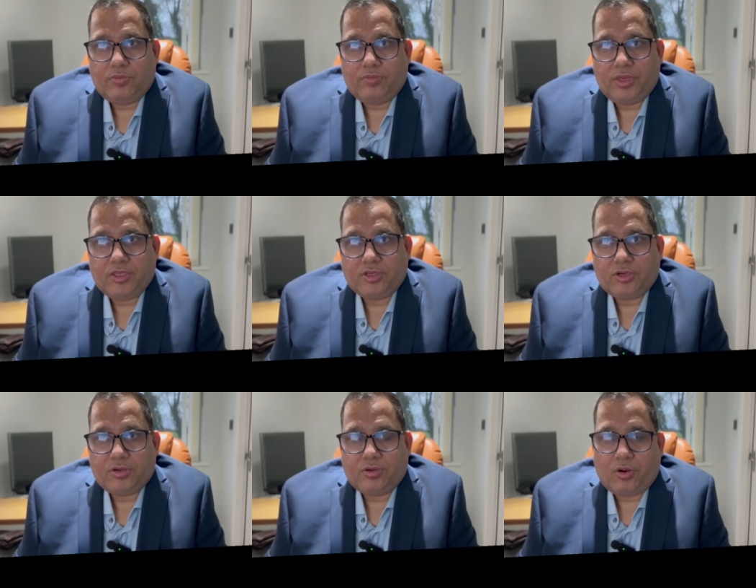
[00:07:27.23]

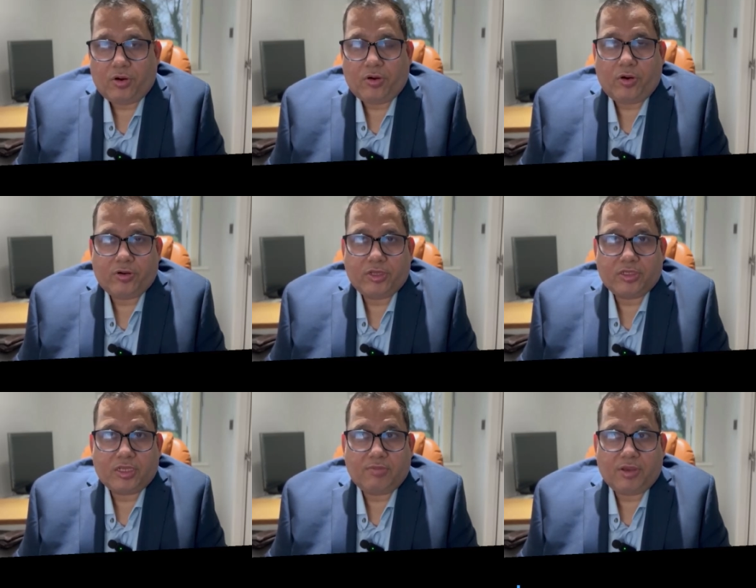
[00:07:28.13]
major or the
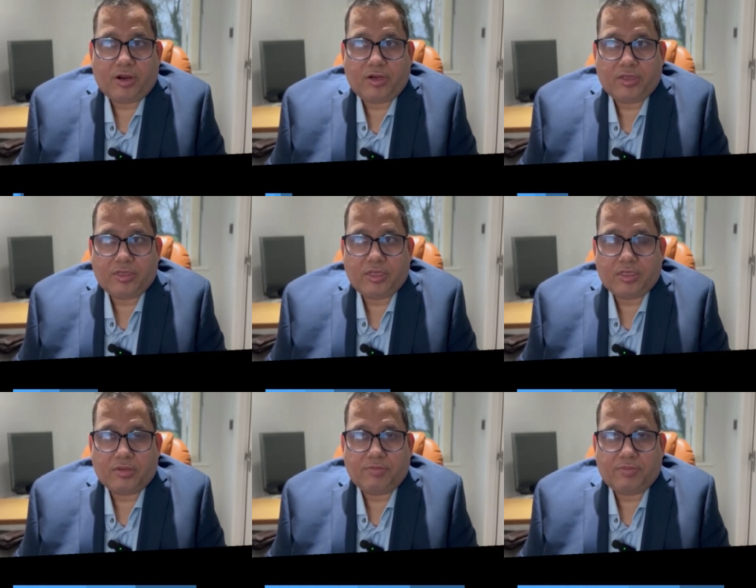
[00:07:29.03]
ischemic heart
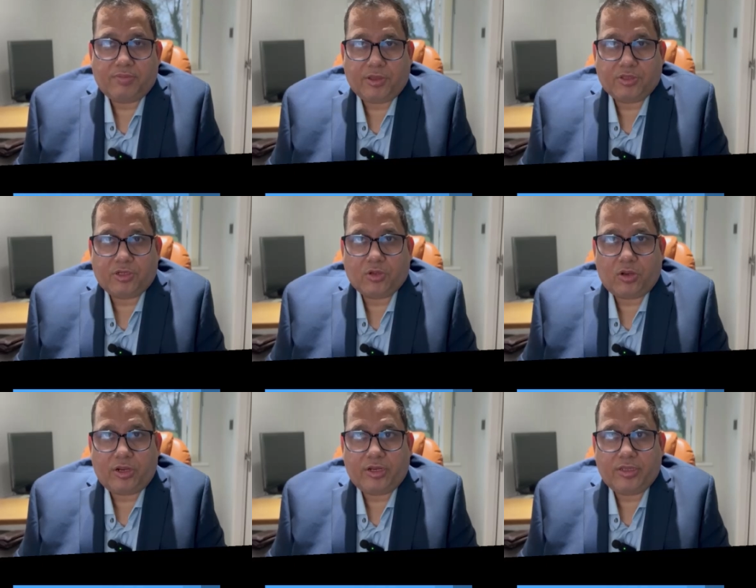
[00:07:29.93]
disease, some patients
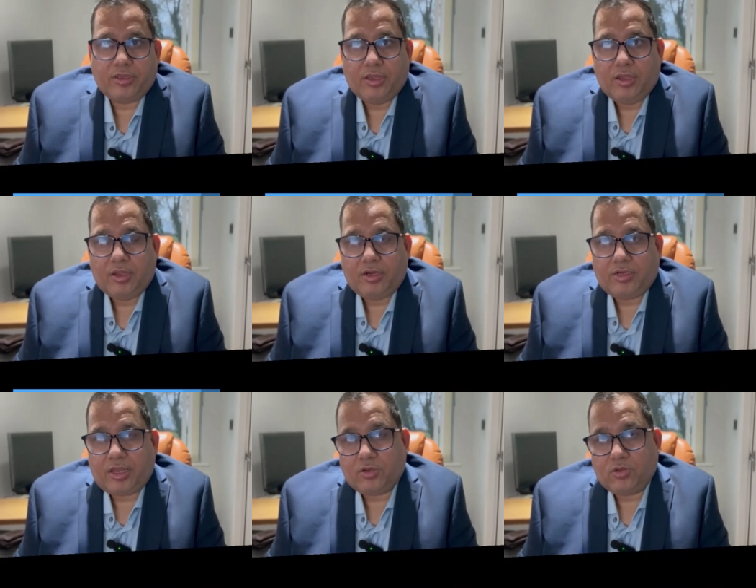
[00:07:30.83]
already
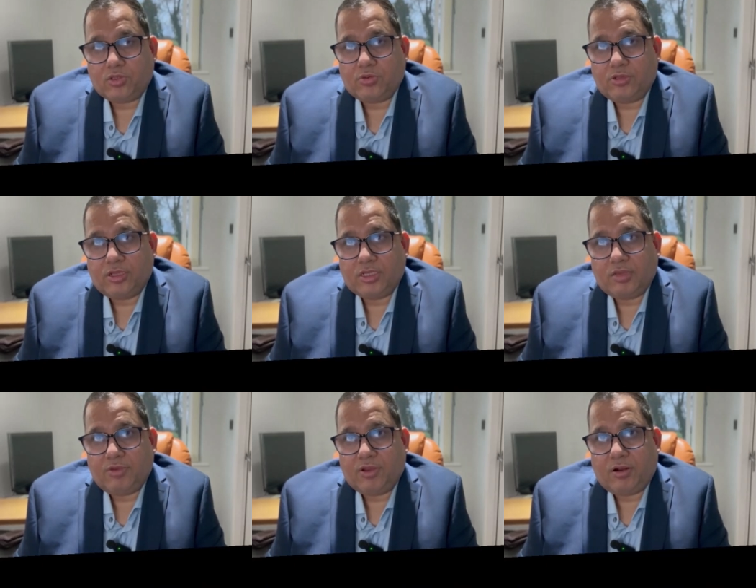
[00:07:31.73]
diagnosed with the
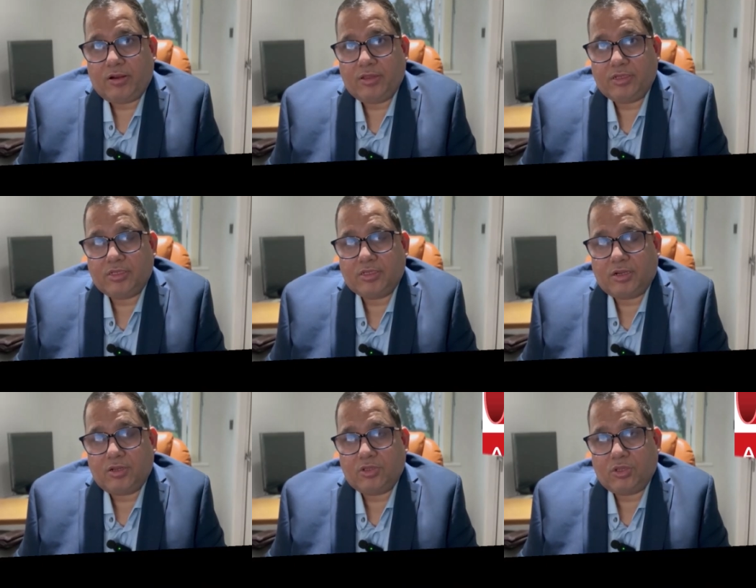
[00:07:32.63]
ischemic heart disease
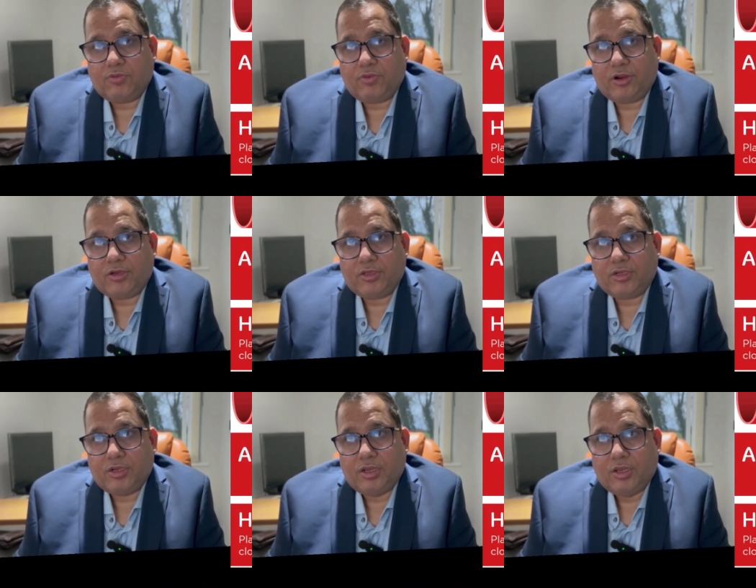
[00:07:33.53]
condition, where
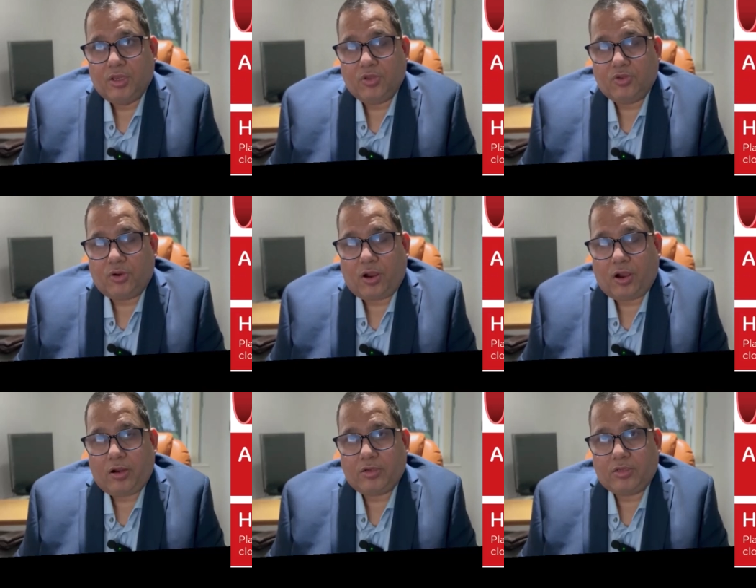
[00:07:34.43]
your
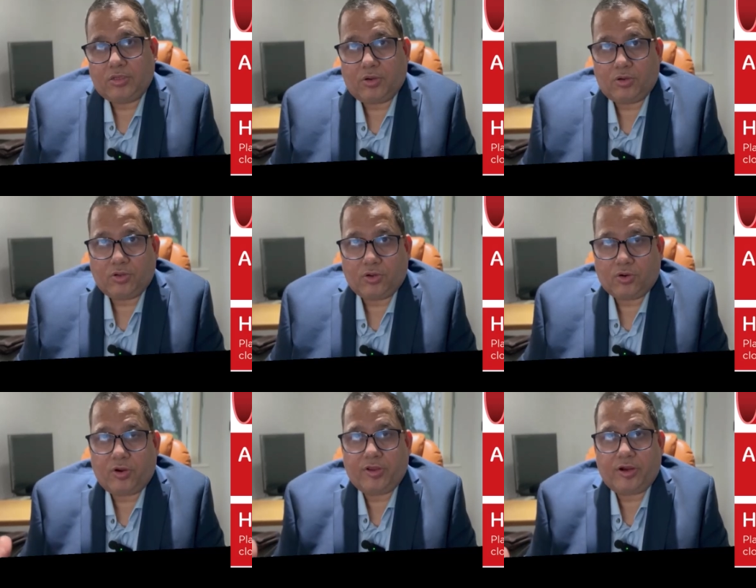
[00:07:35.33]
heart or your
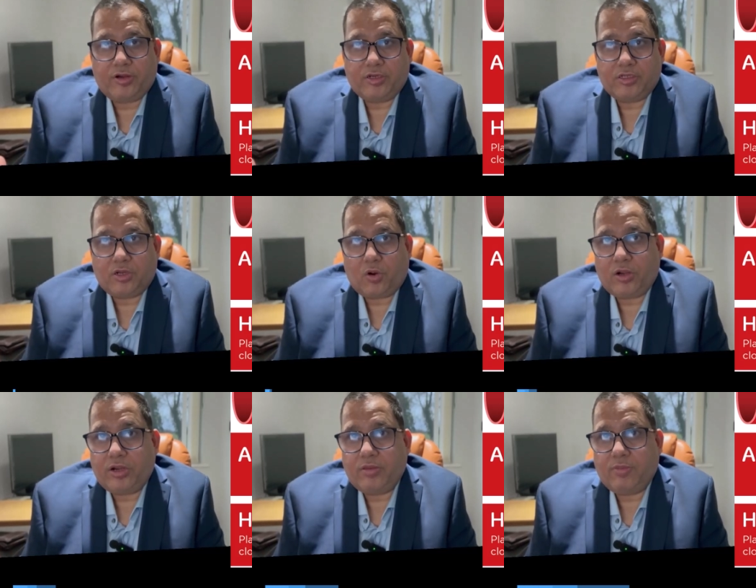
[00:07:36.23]
coronary arteries are
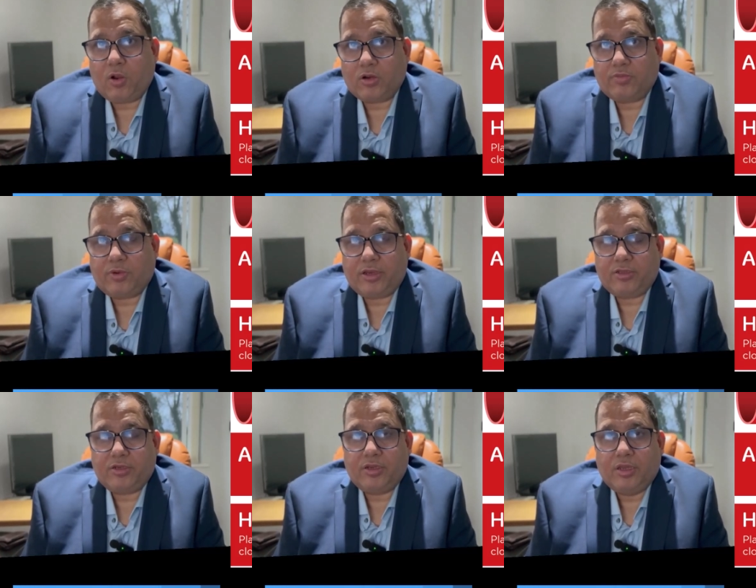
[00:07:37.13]
already blocked by
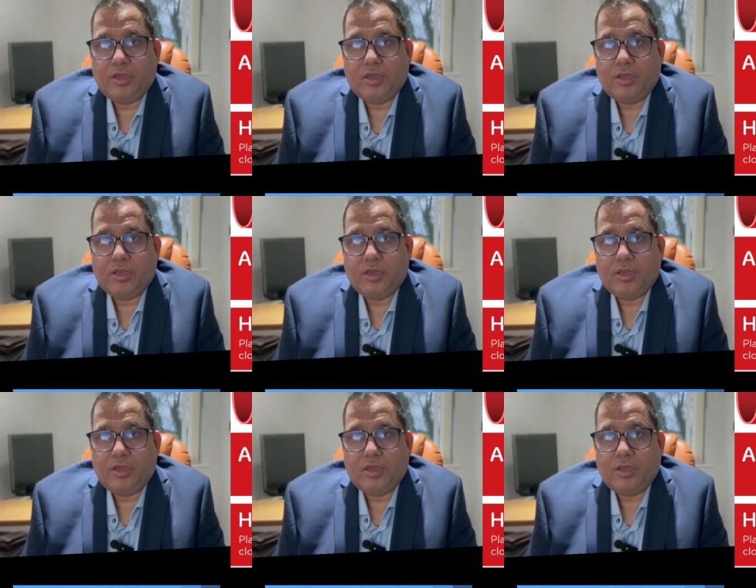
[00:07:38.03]
the